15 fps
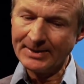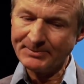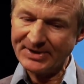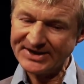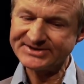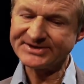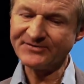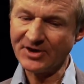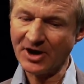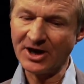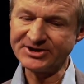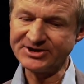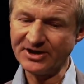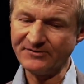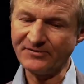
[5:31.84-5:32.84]
piece of
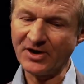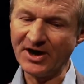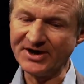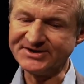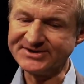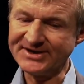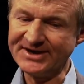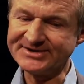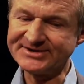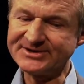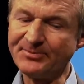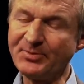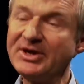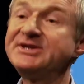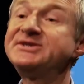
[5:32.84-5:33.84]
guiding advice is
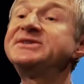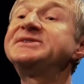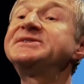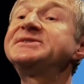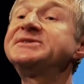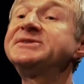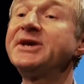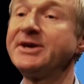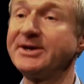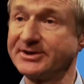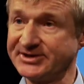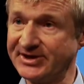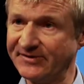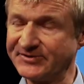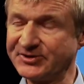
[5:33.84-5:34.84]
to be
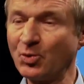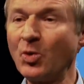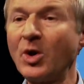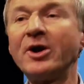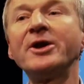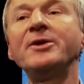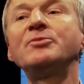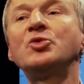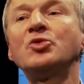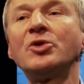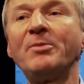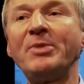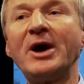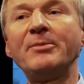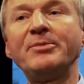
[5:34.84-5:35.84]
distinctive, to worry more
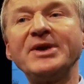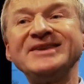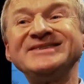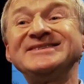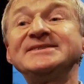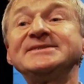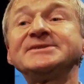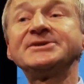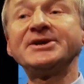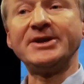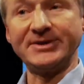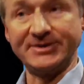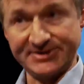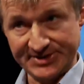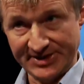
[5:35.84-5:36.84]
about being
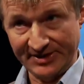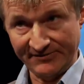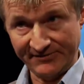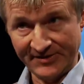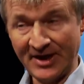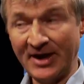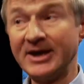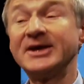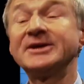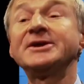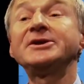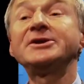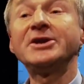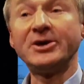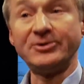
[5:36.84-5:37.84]
distinctive,
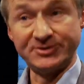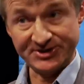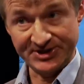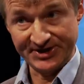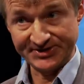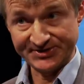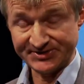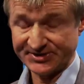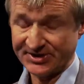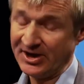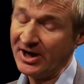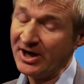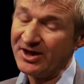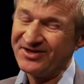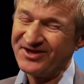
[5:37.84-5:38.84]
getting noticed,
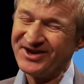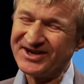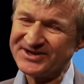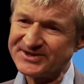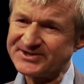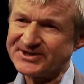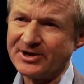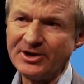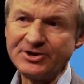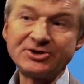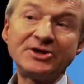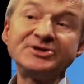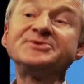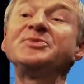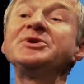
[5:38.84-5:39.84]
than necessarily
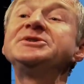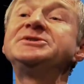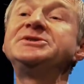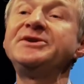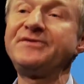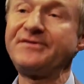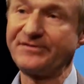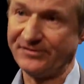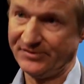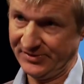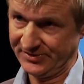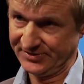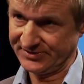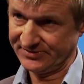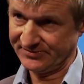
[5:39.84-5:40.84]
trying to be
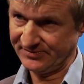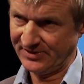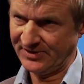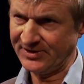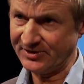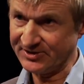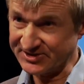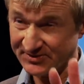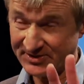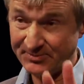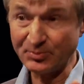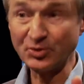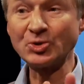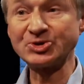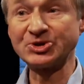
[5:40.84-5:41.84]
different. And there is an
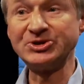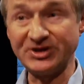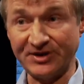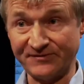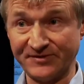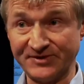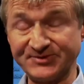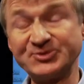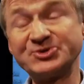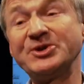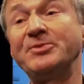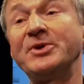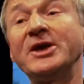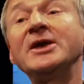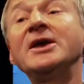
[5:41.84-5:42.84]
important difference
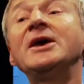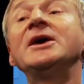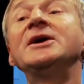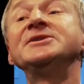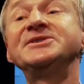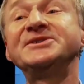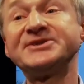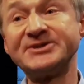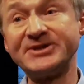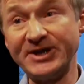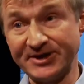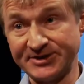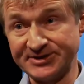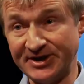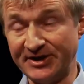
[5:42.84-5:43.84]
between being
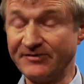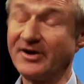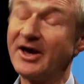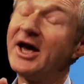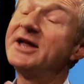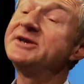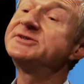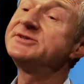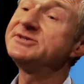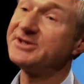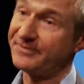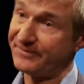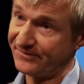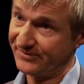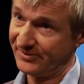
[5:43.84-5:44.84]
distinctive and
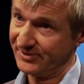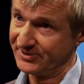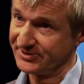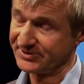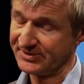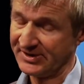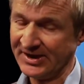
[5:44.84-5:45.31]
different.